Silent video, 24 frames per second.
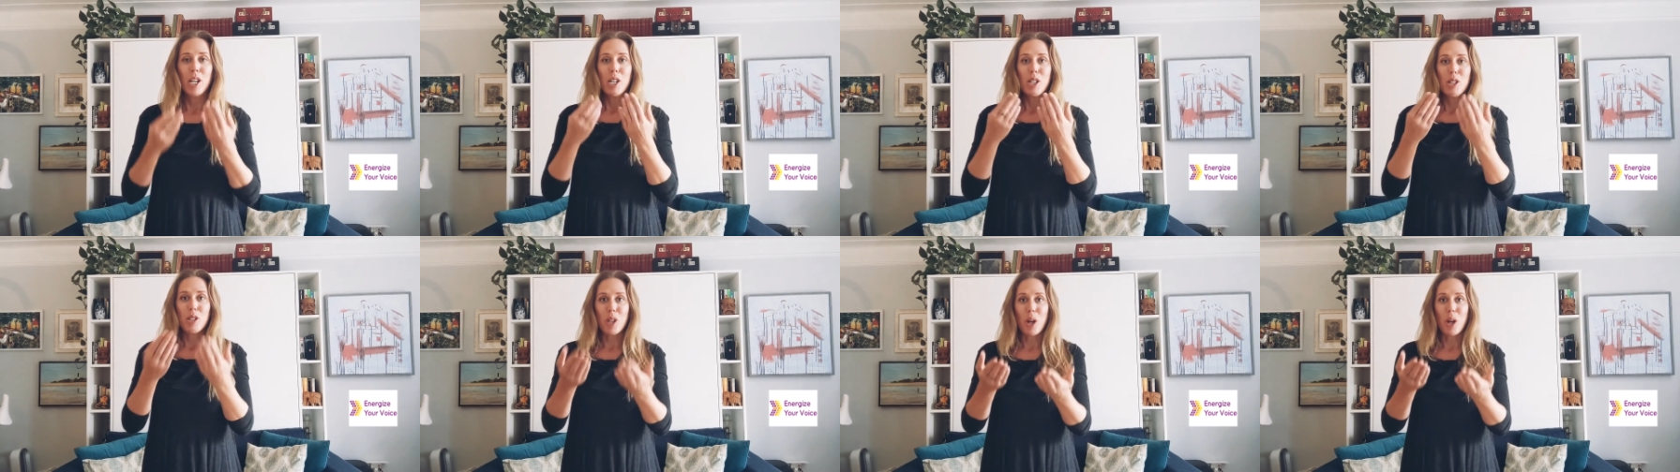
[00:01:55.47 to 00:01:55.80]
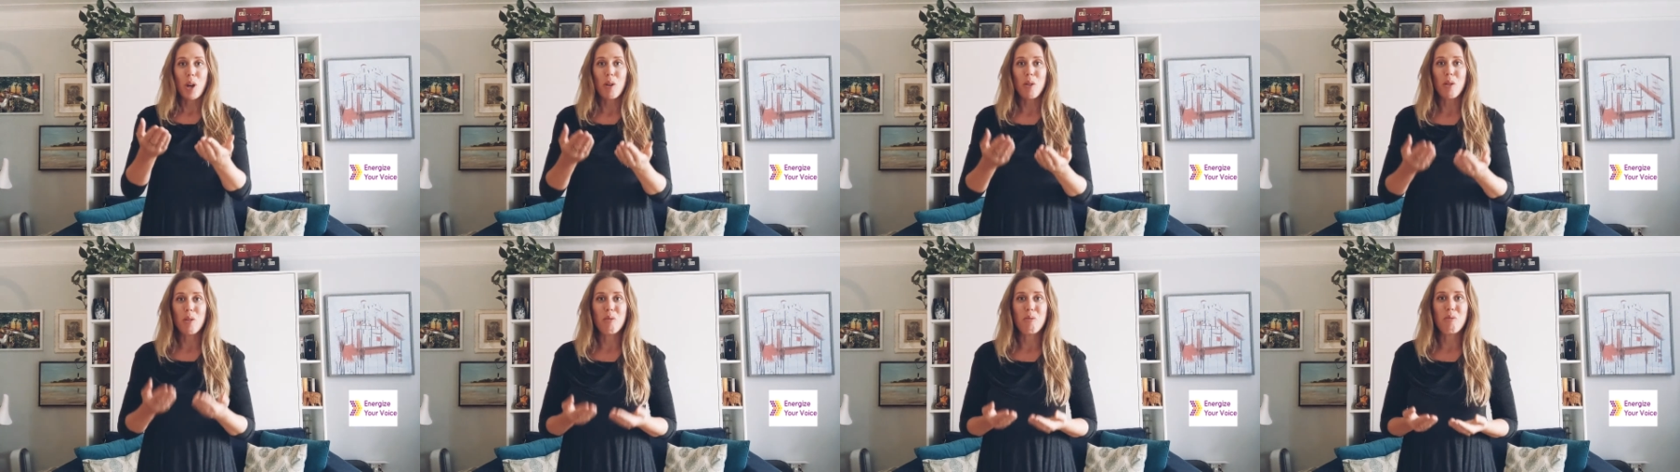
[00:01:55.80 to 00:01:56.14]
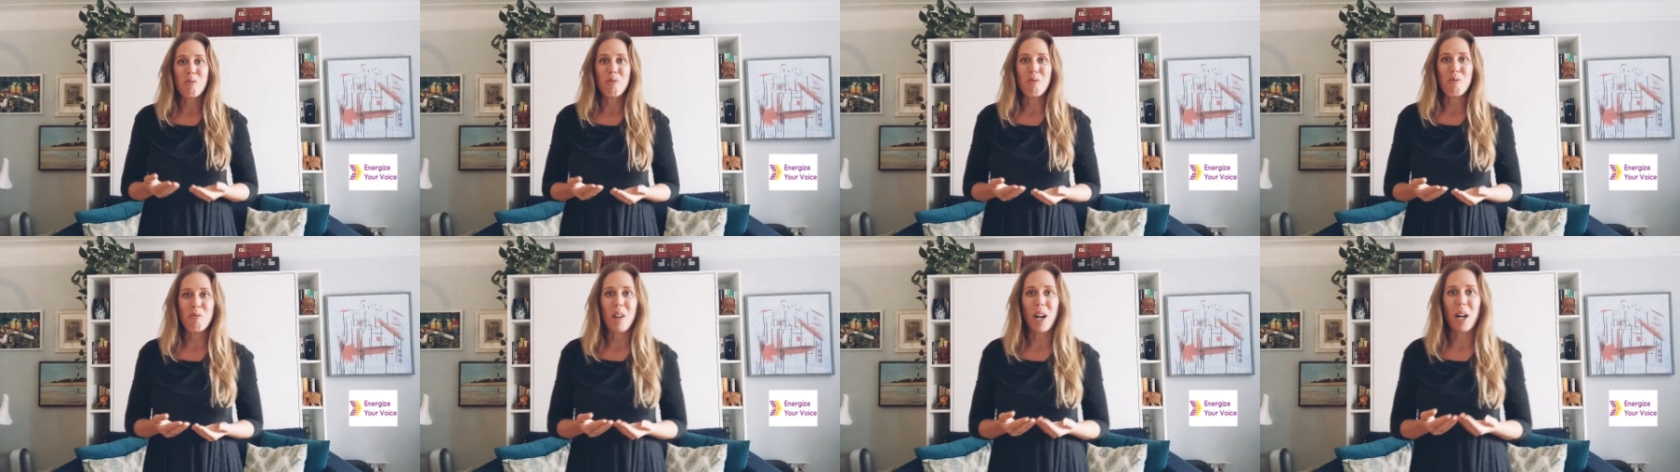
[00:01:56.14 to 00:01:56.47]
So,
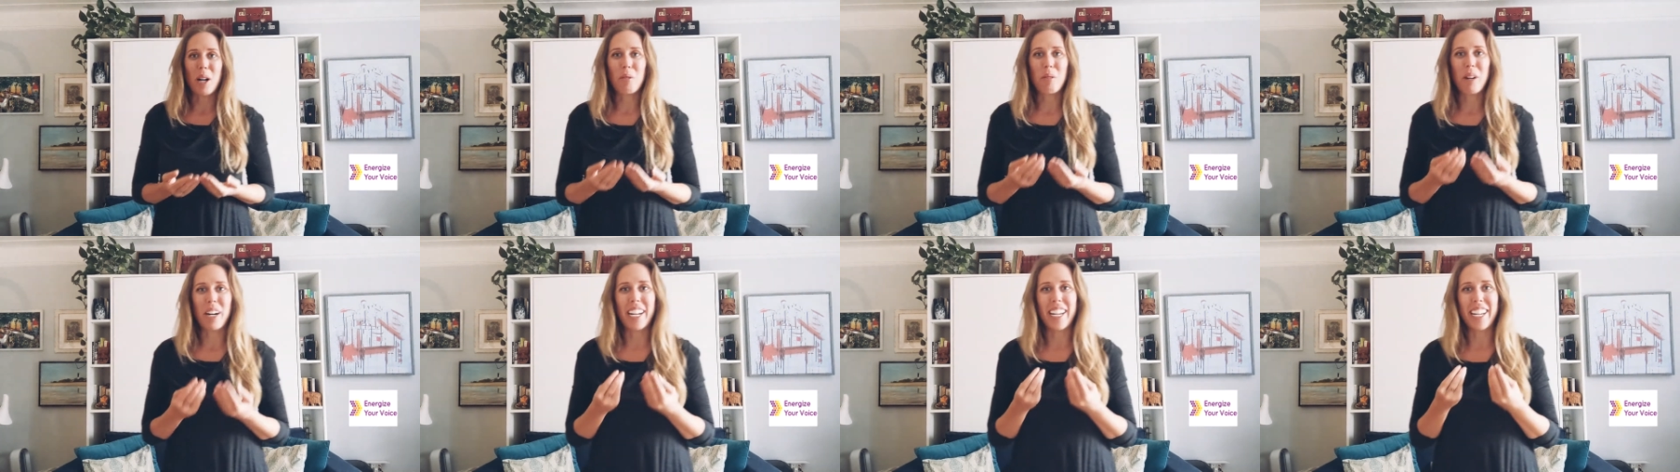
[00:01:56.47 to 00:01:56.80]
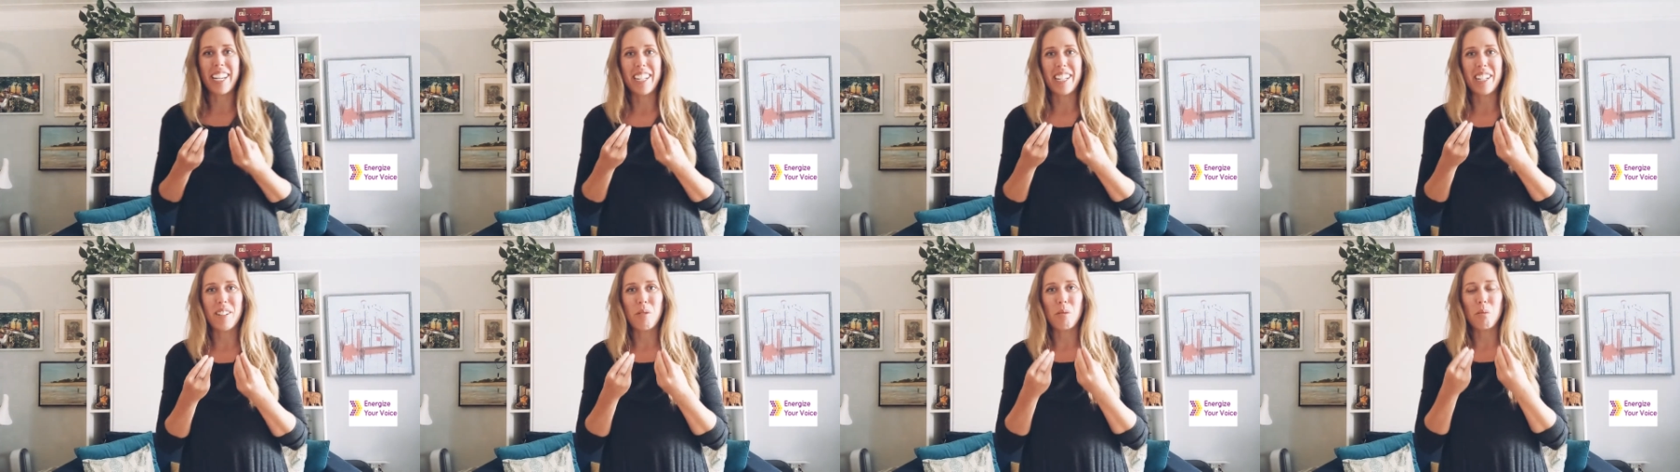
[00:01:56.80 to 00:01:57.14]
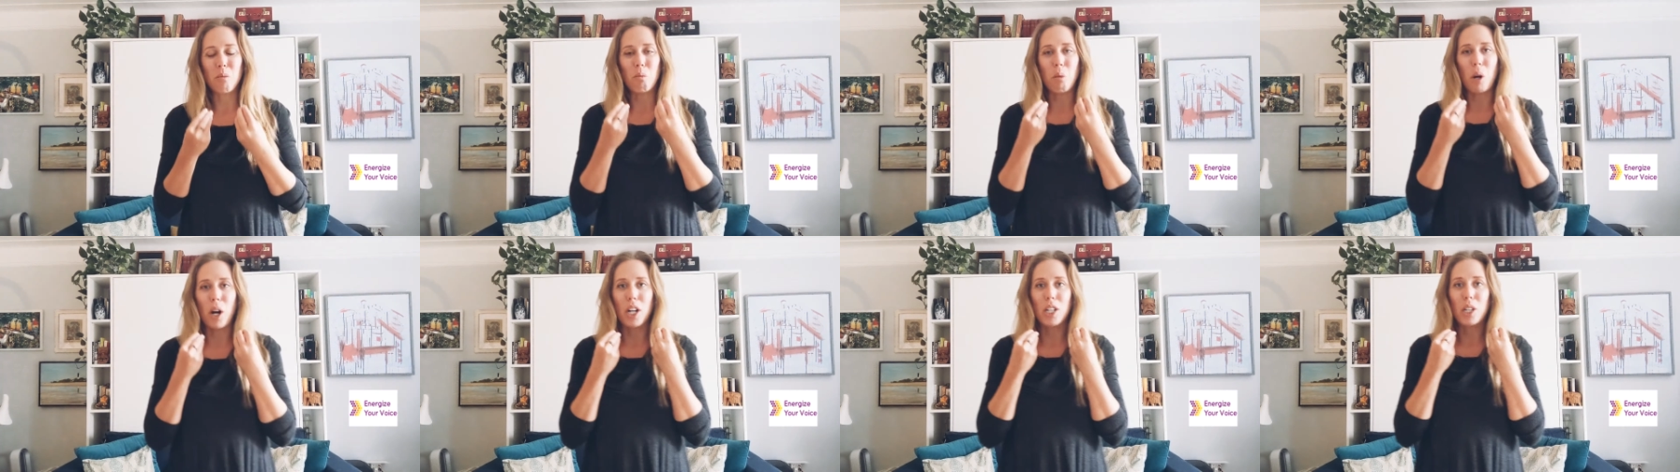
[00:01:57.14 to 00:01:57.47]
I want to
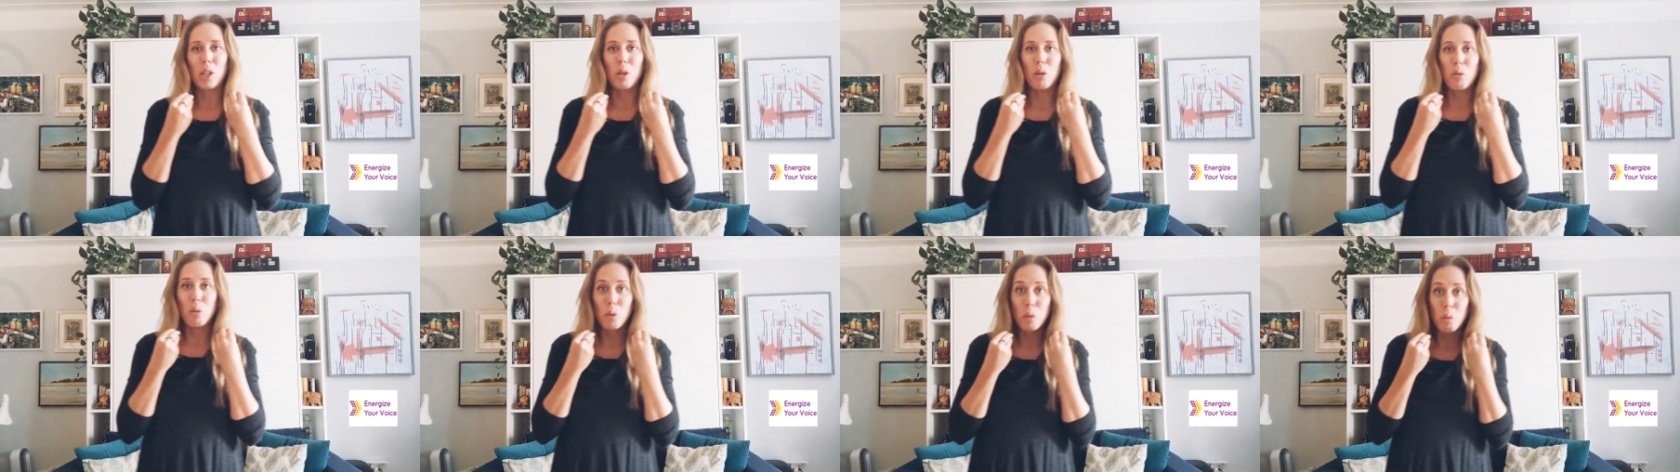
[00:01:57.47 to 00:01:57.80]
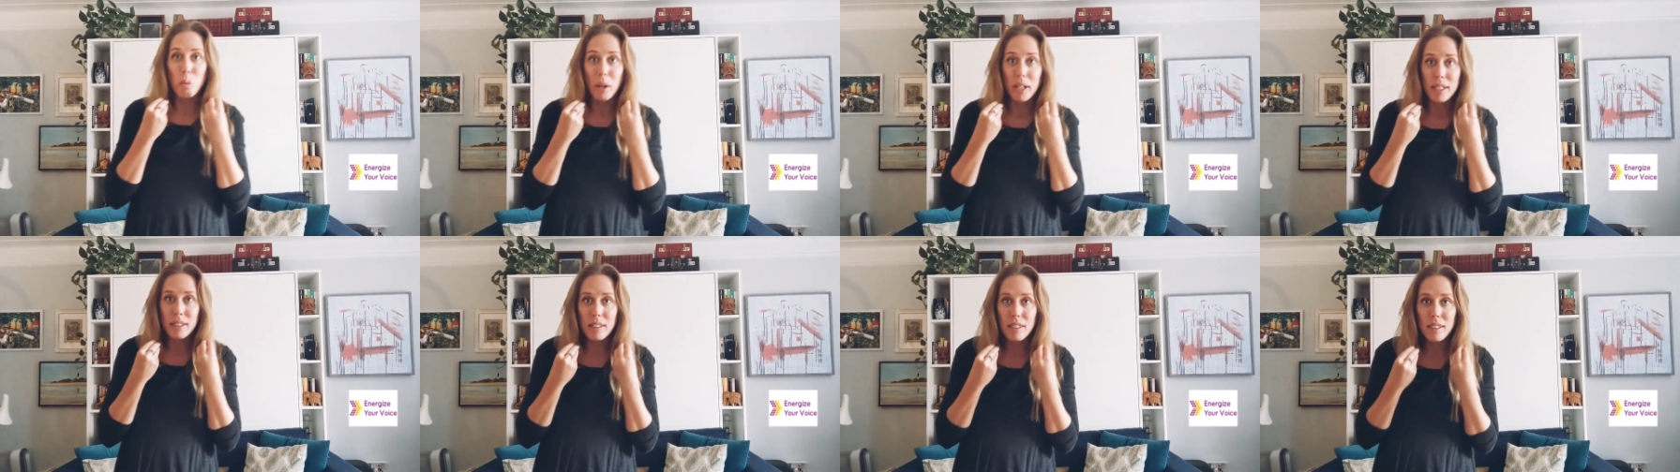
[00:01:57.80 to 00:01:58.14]
walk you through one